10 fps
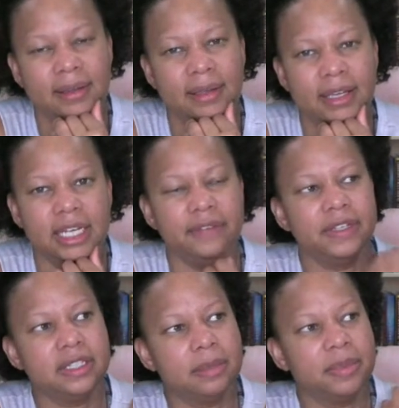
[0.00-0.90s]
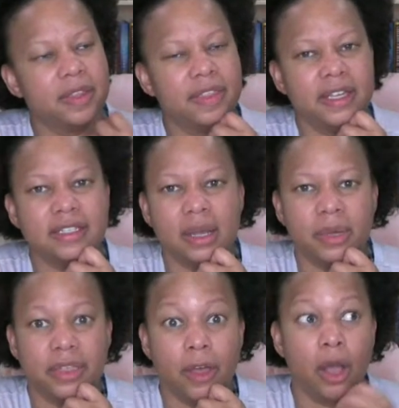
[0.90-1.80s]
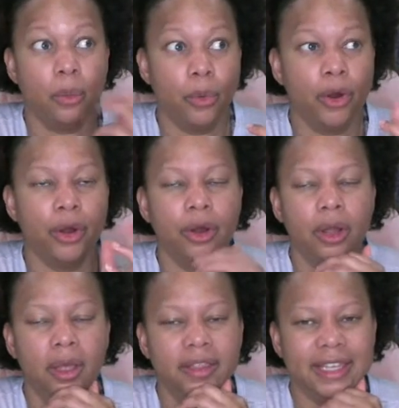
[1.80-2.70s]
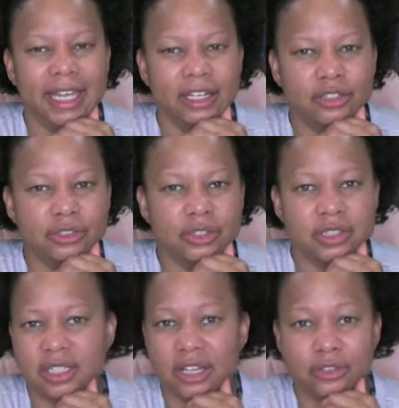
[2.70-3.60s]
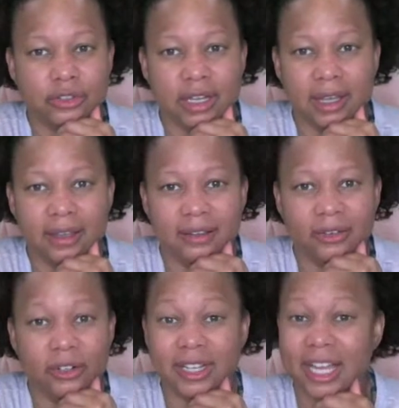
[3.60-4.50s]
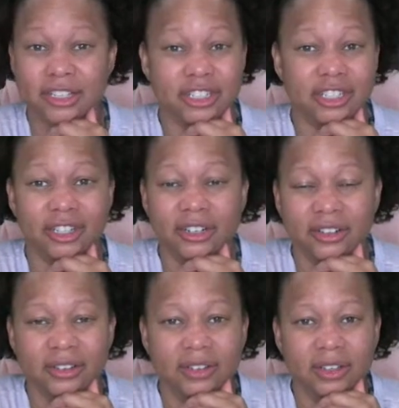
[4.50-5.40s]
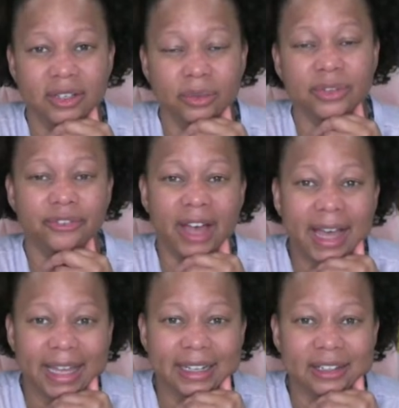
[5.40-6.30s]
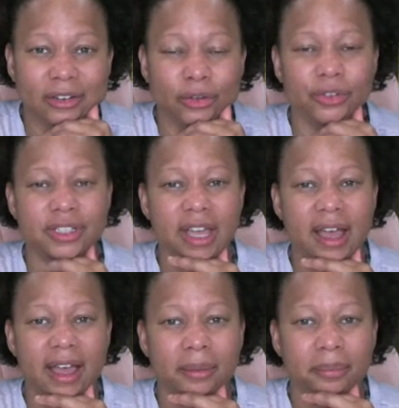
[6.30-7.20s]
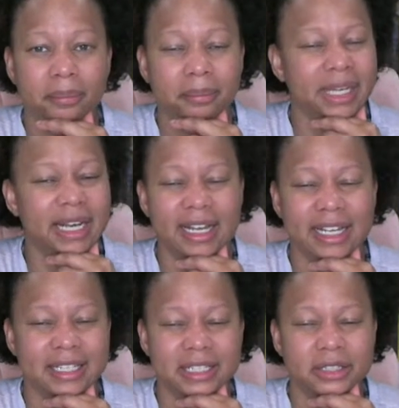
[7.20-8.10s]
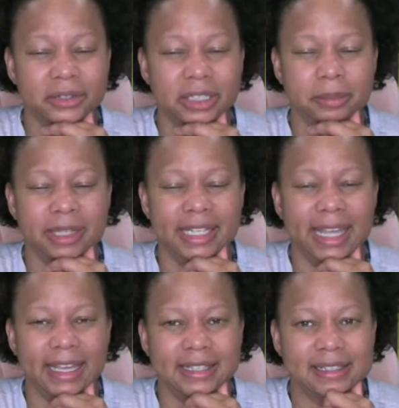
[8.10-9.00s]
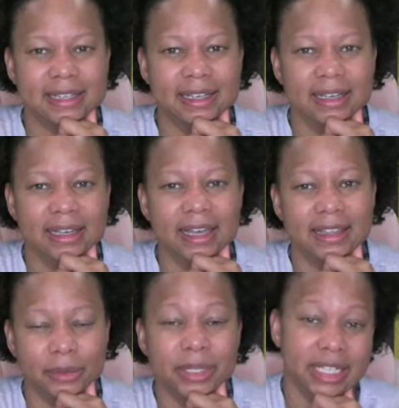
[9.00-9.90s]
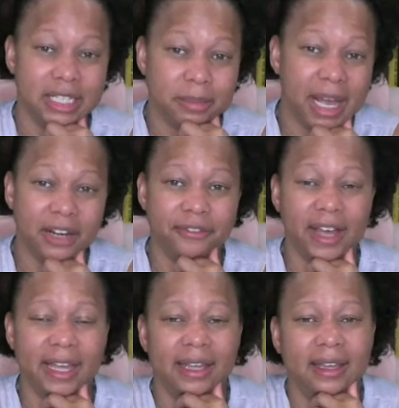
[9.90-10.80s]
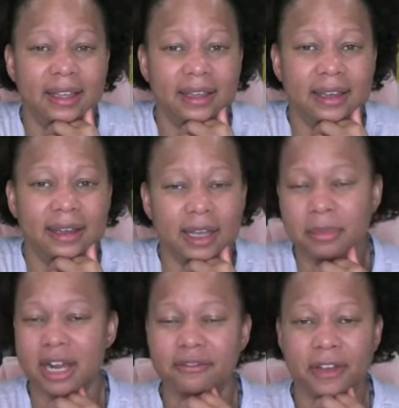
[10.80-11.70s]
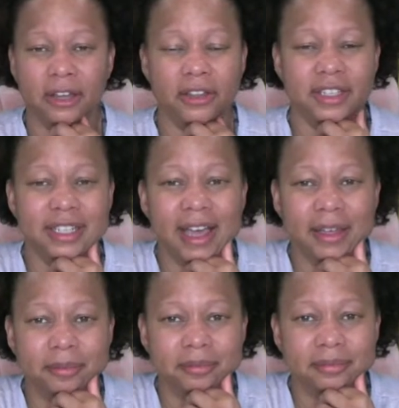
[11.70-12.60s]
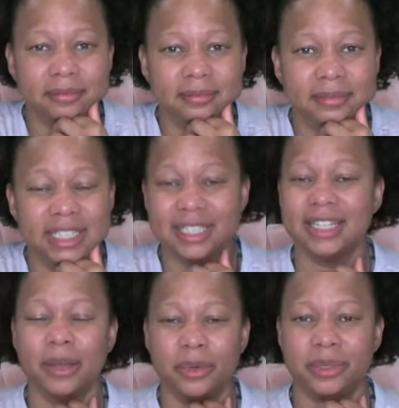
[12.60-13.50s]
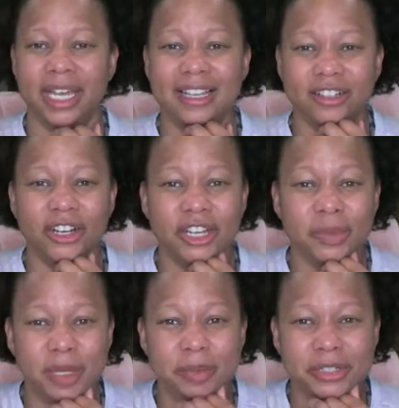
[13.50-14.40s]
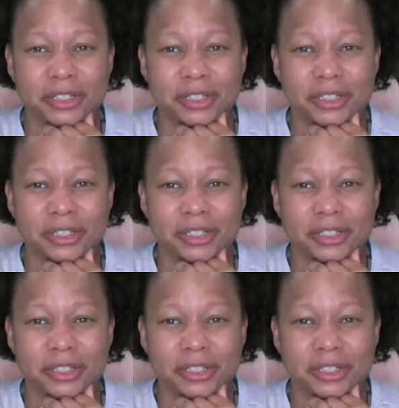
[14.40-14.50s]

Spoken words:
And even some of the things that we thought were the answers yesterday or last year, we find over time may not necessarily be the case, and that we need to modify. I modify all the time. Isn't that what we ask our young people to